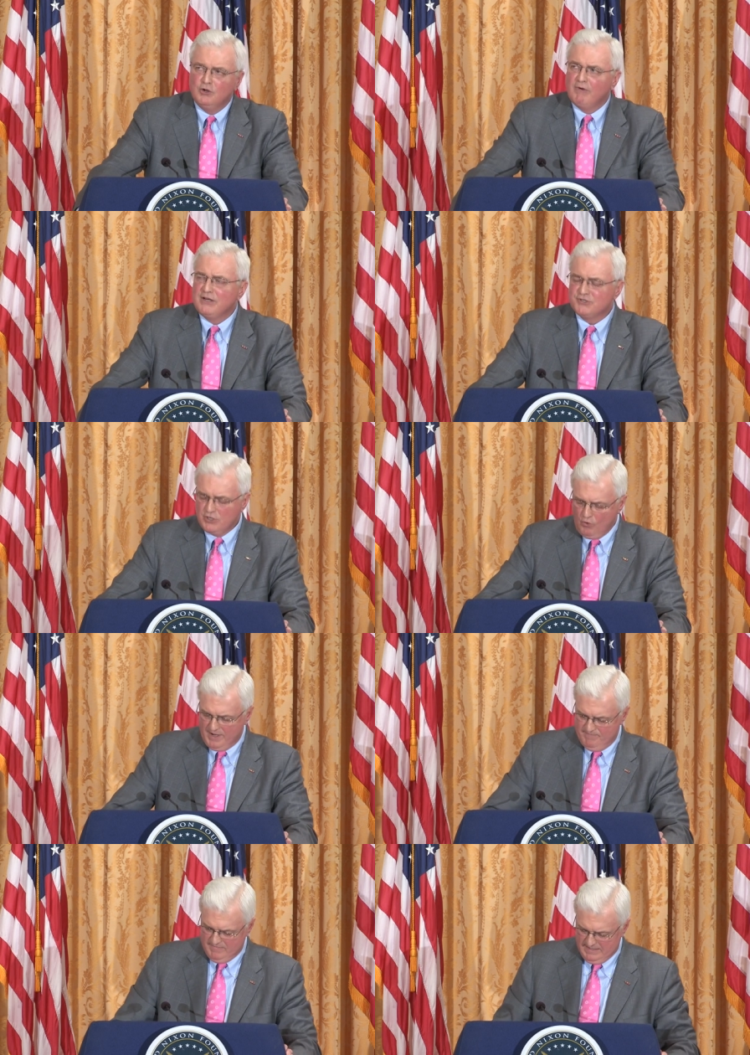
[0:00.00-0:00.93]
Great
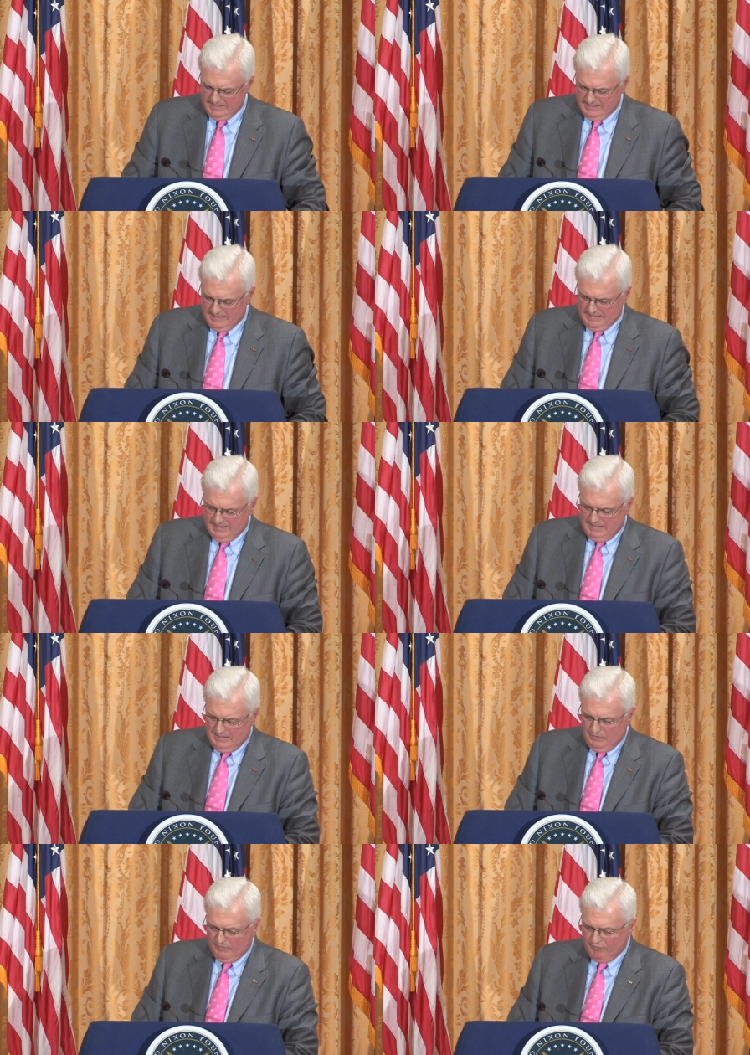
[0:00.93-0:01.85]
story.
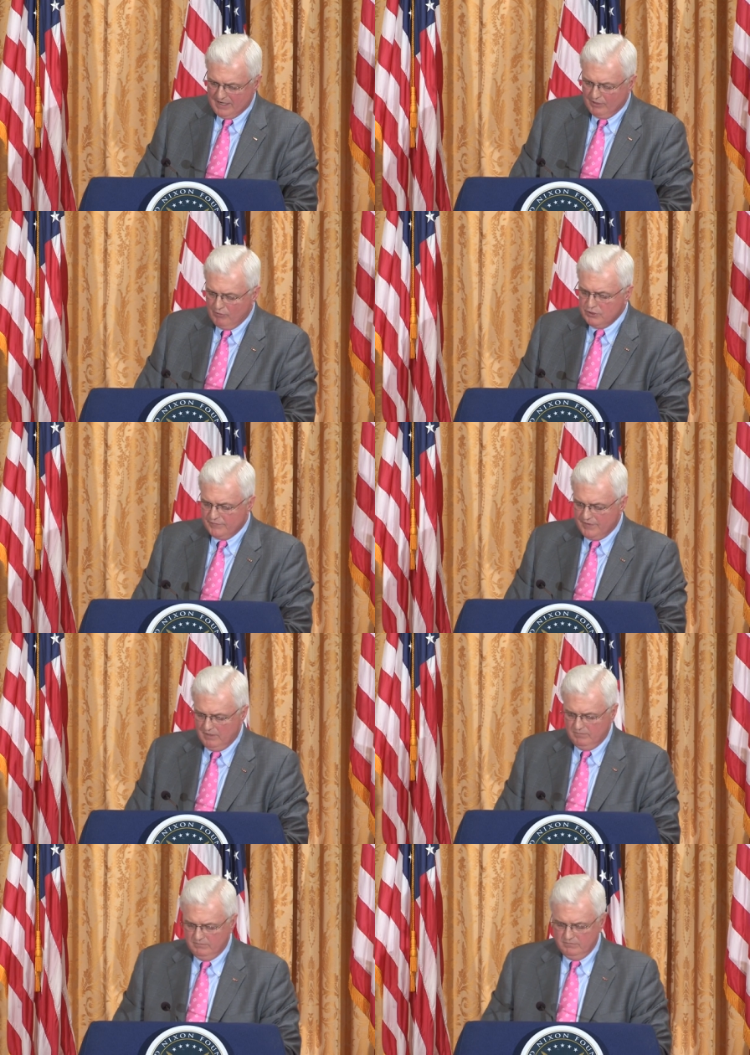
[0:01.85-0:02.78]
When Franklin
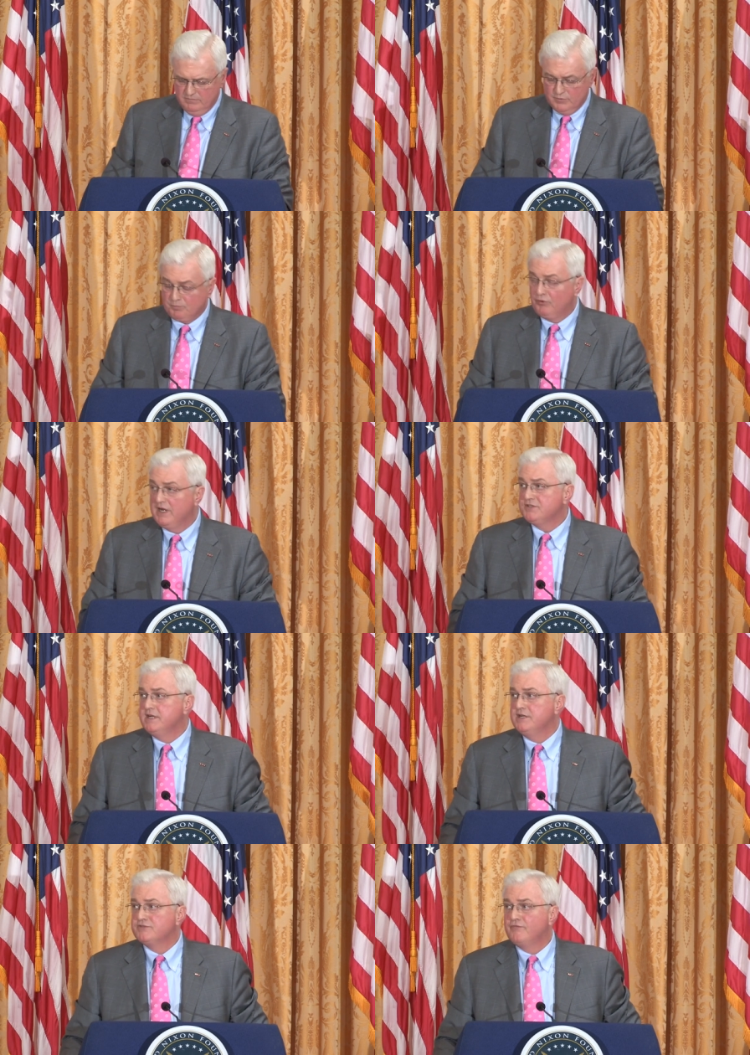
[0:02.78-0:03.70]
Roosevelt was
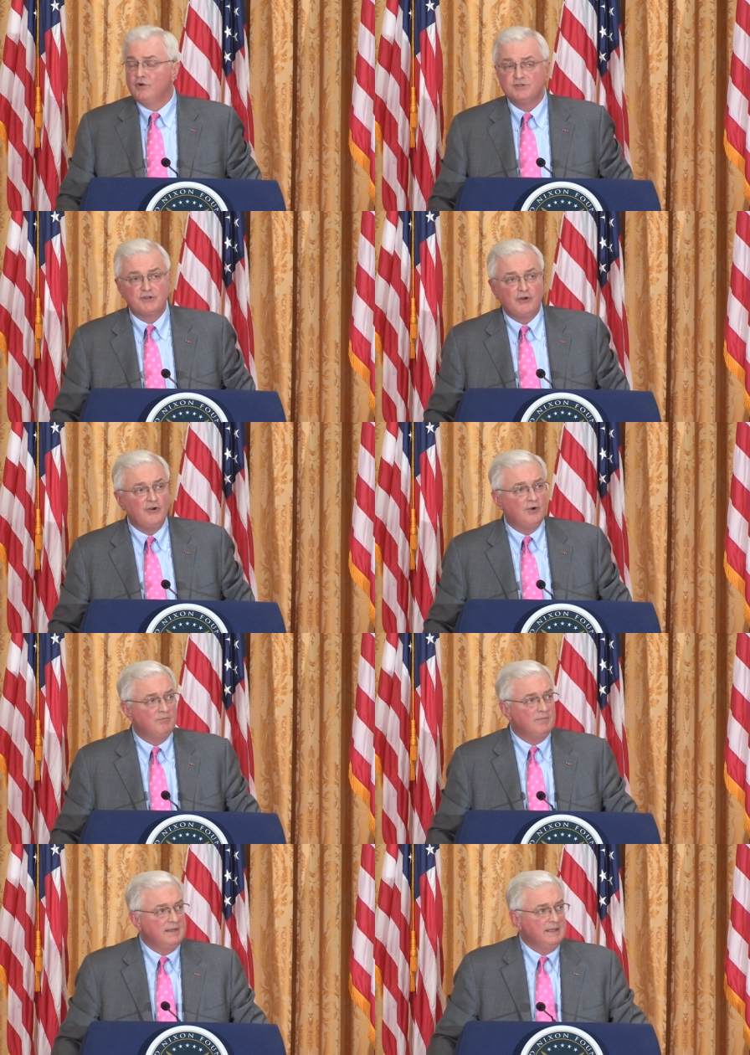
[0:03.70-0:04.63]
president in his first
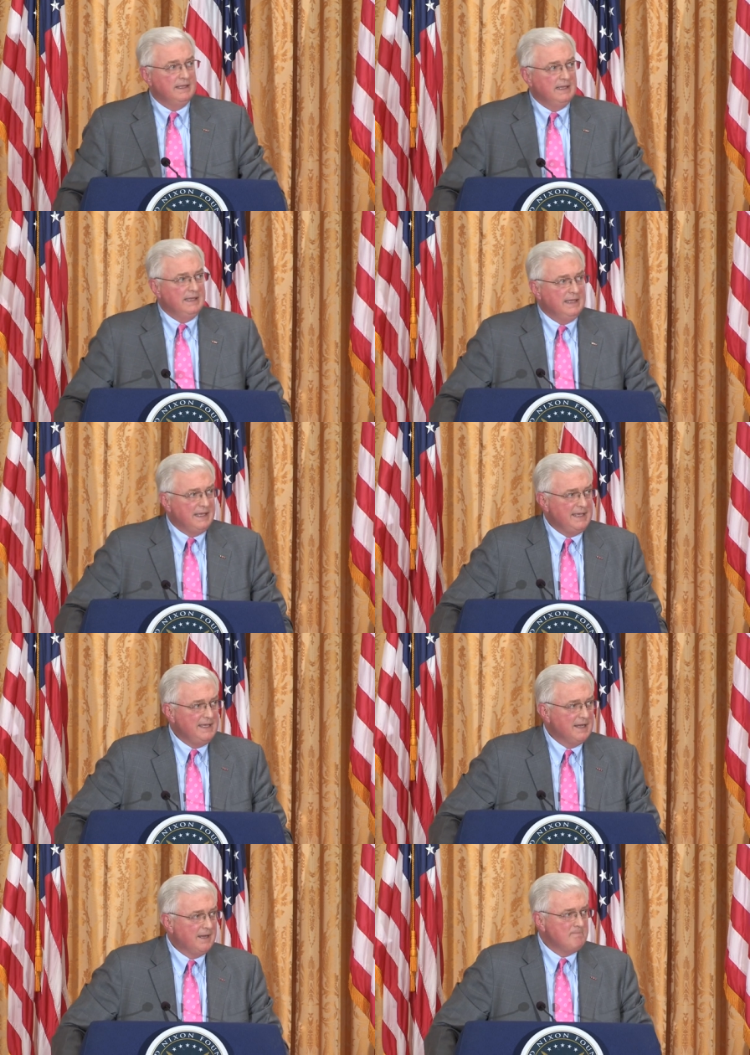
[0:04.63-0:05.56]
term,
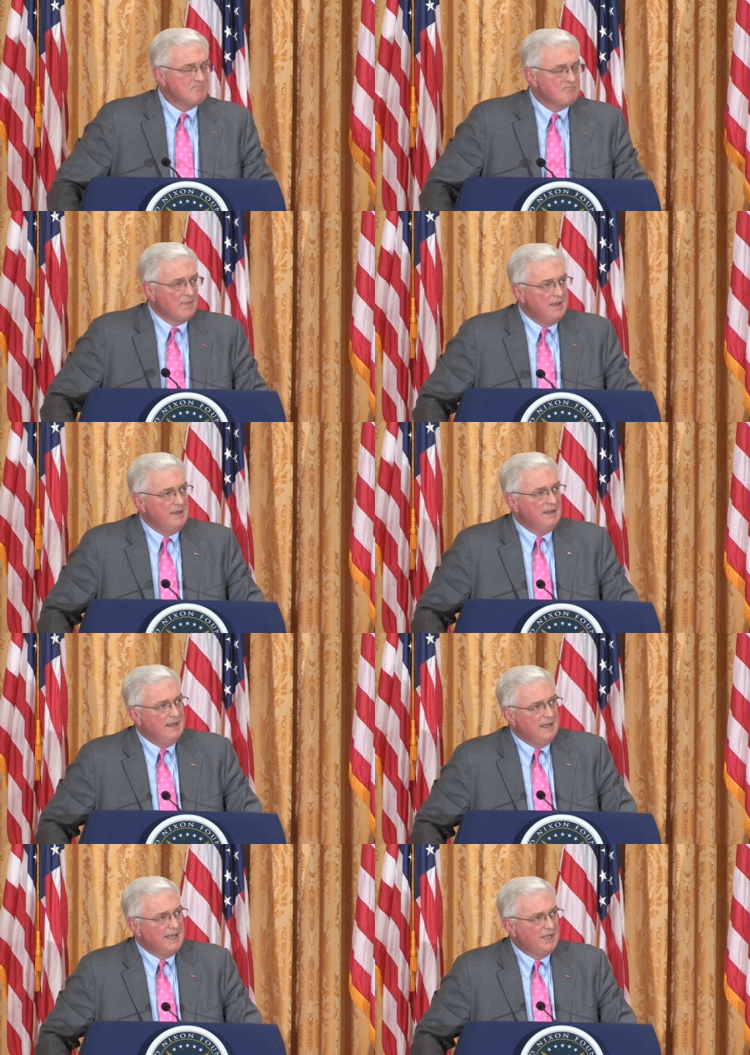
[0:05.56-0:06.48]
he, uh,
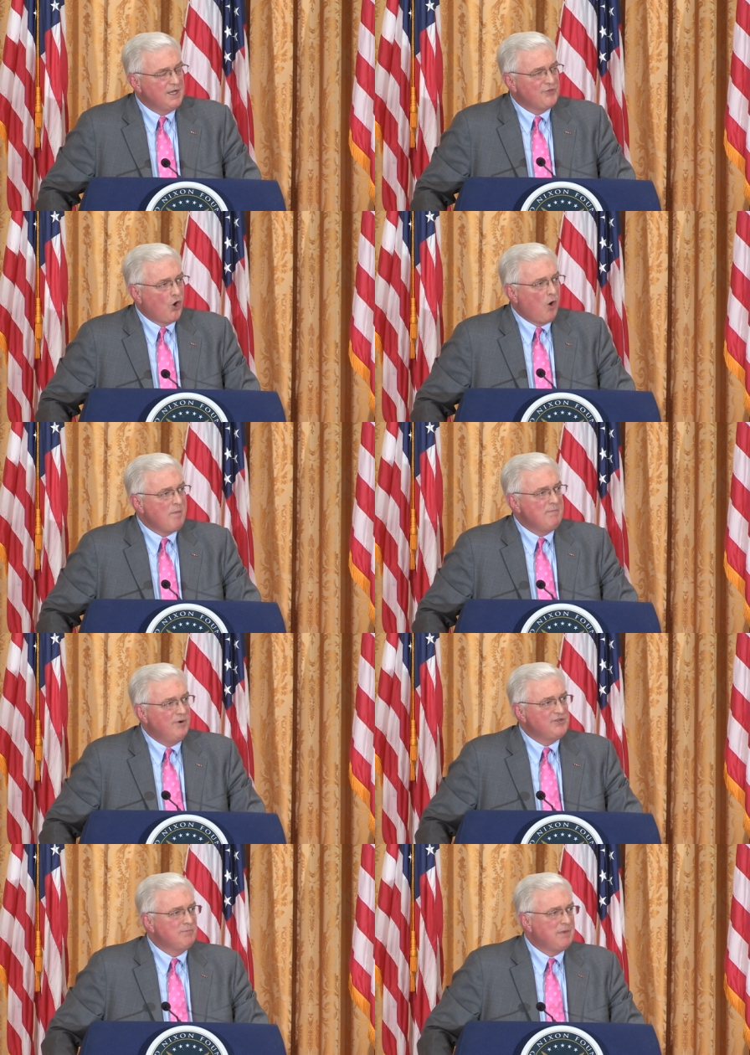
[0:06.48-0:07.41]
he cut the Army
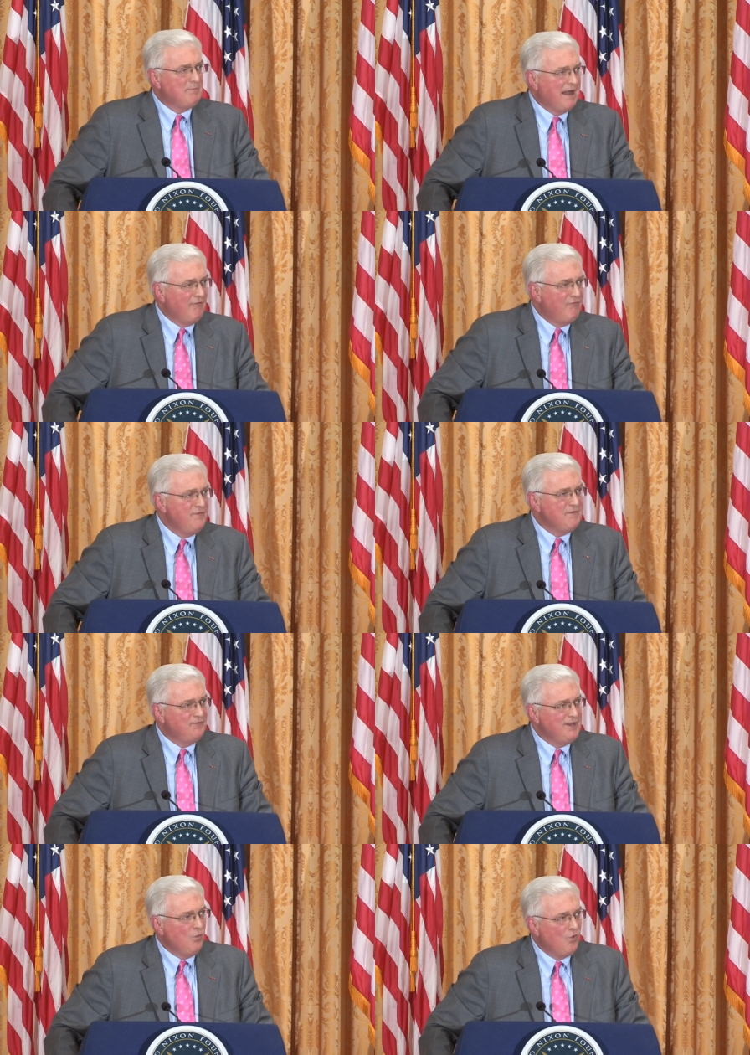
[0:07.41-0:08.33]
budget by about
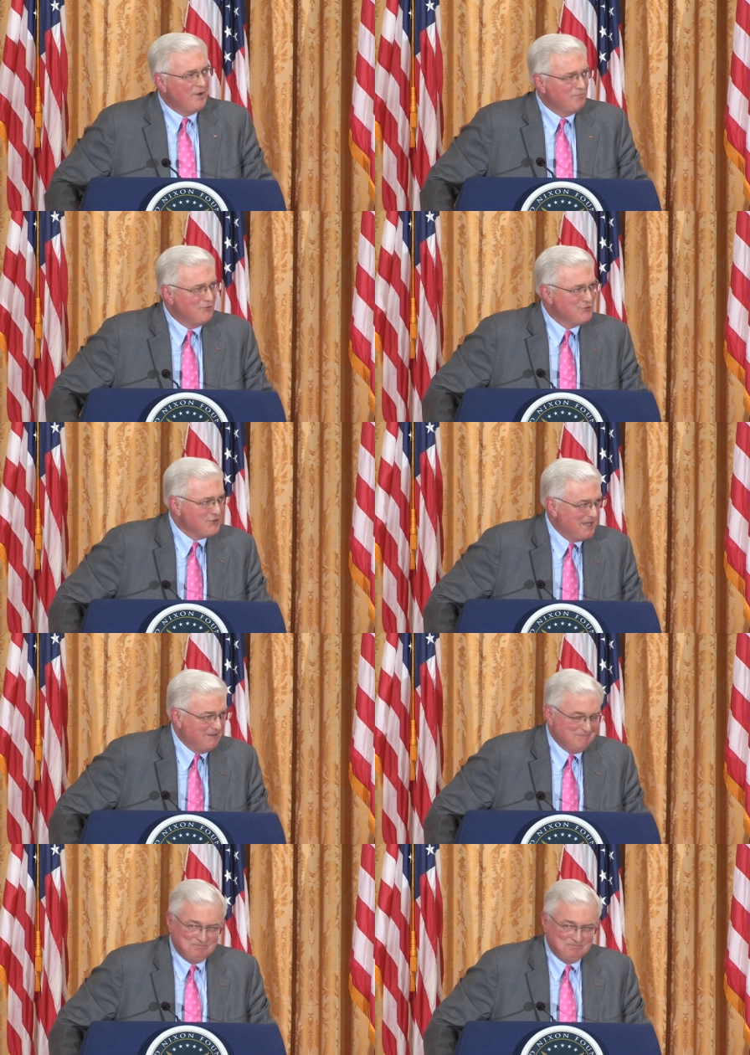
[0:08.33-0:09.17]
51%.